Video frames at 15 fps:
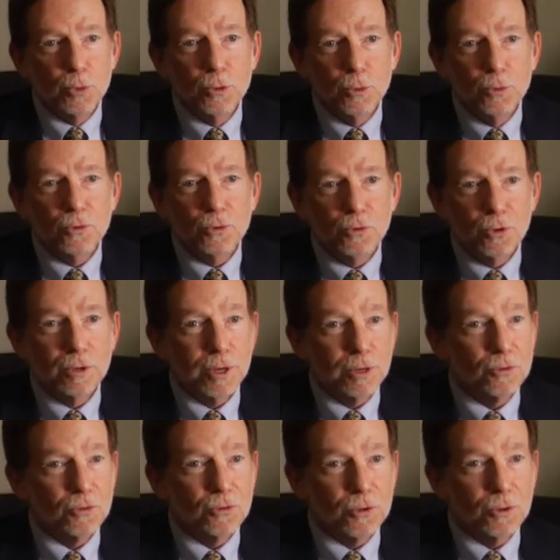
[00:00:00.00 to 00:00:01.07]
reduces
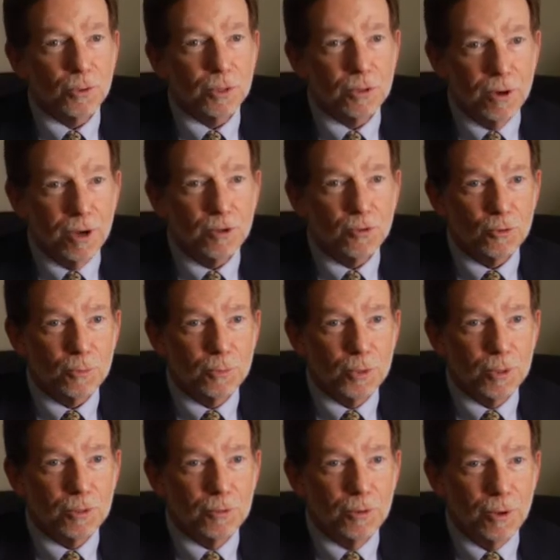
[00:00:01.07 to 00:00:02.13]
unnecessary costs,
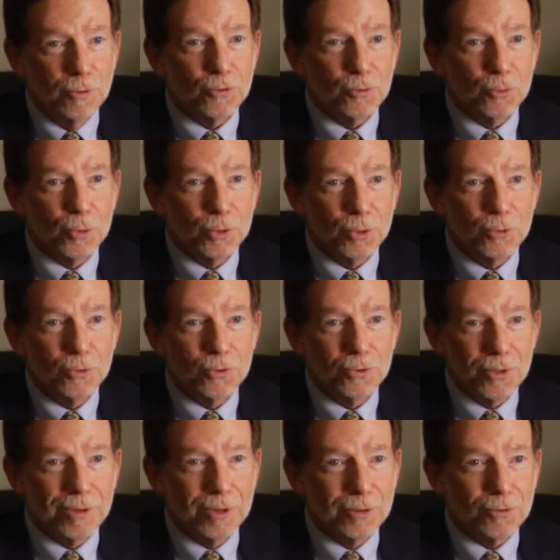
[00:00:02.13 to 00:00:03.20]
but it also
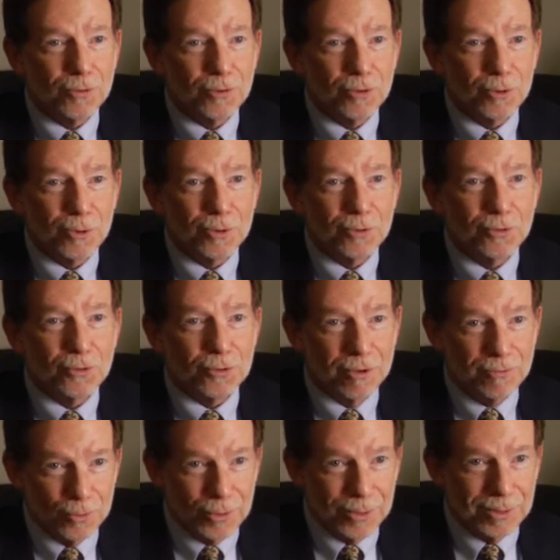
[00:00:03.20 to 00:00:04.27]
reduces unnecessary
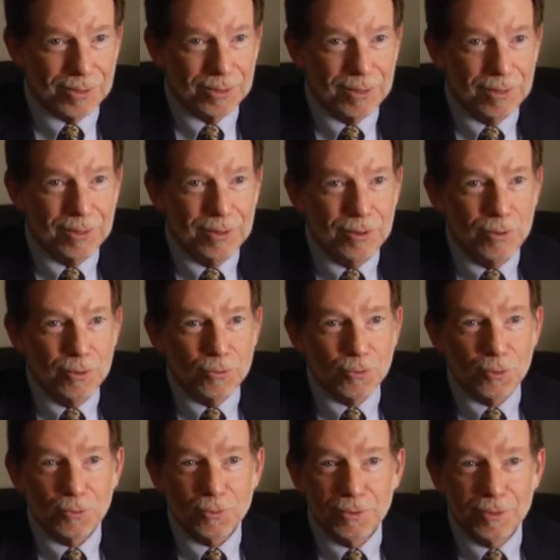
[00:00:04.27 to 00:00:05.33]
suffering.
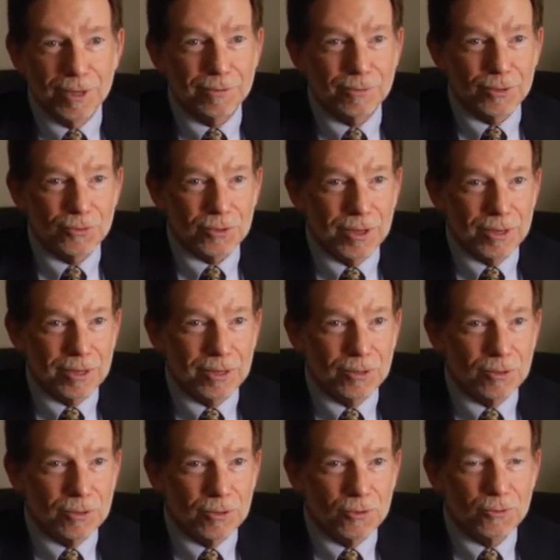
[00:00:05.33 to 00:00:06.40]
So none of us got
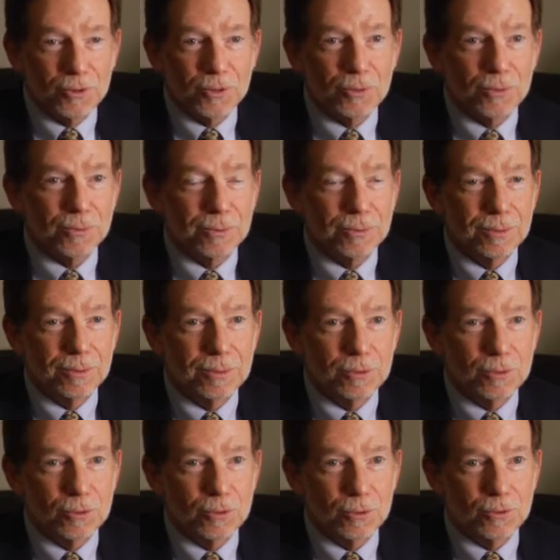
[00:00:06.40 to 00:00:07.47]
into this field
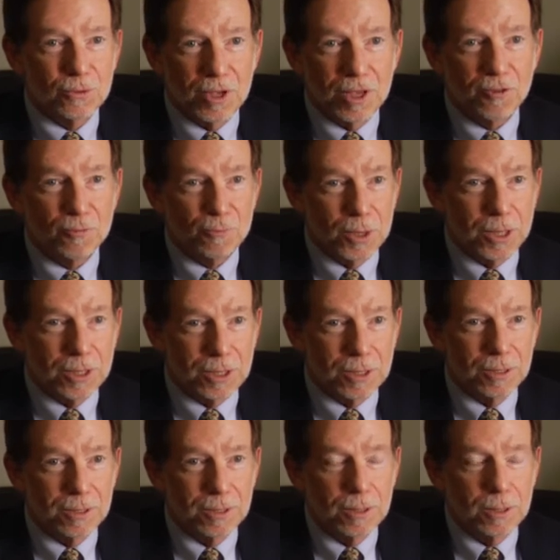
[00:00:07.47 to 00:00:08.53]
to save
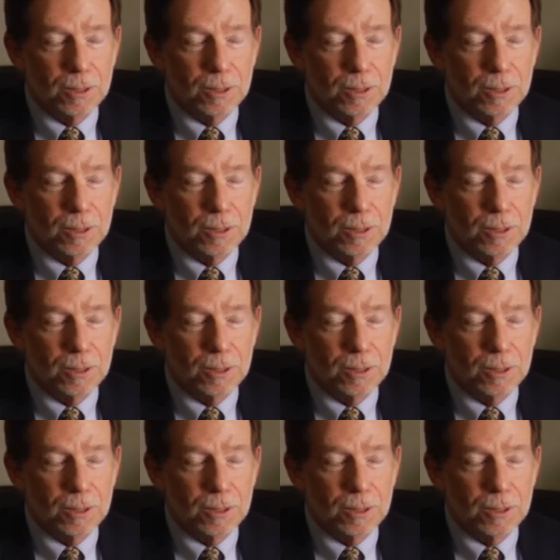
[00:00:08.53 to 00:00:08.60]
money.